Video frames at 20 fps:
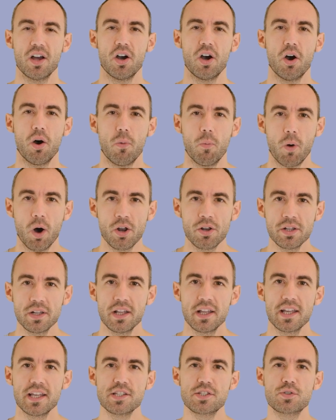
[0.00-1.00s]
One
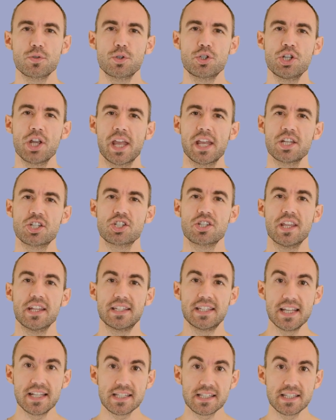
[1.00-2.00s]
is to change the
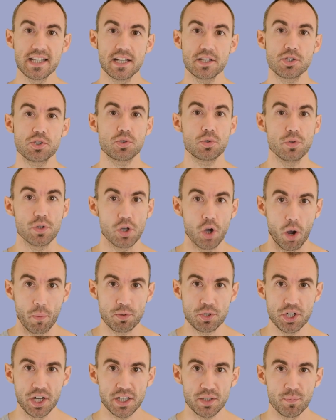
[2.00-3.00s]
distance to the
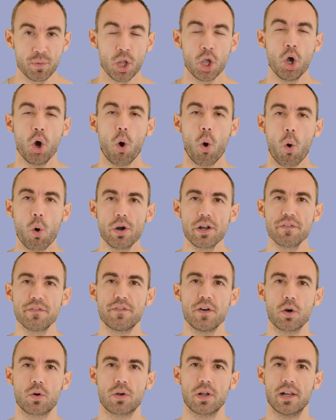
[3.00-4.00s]
object or the
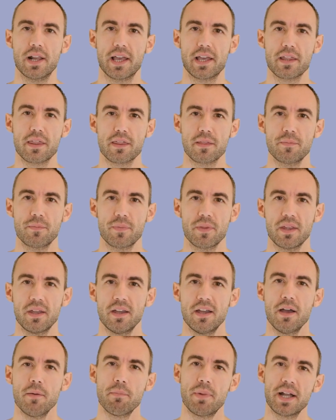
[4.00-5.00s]
focal length.
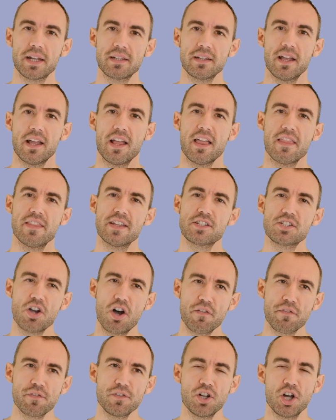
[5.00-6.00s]
But that's
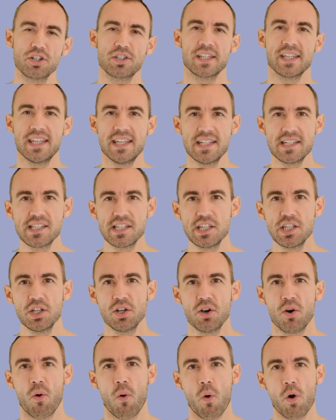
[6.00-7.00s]
often not easy
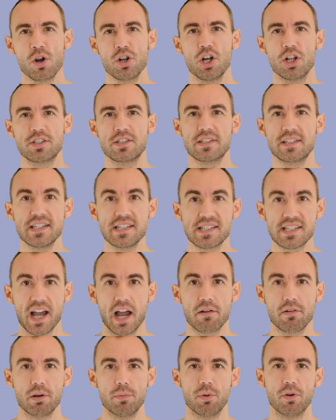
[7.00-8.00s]
or not
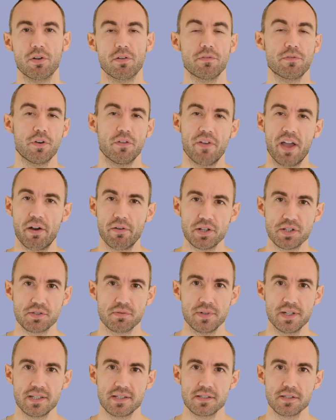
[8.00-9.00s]
desirable for various
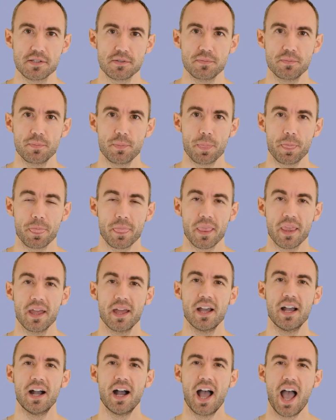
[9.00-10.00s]
reasons.
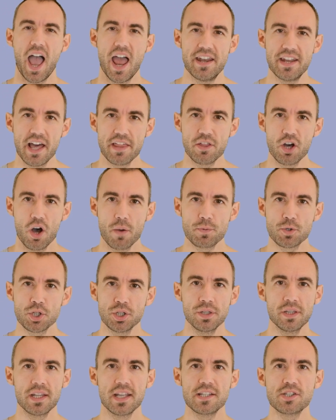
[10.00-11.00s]
Another option
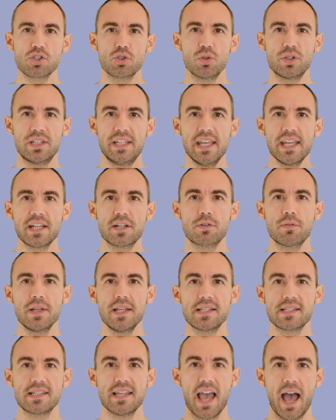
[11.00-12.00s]
is to decrease
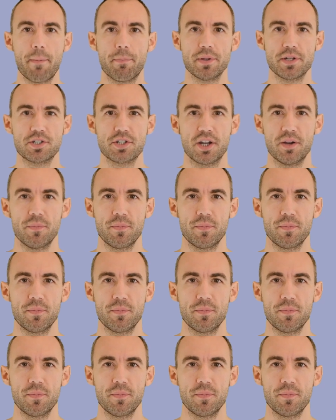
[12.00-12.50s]
the aperture.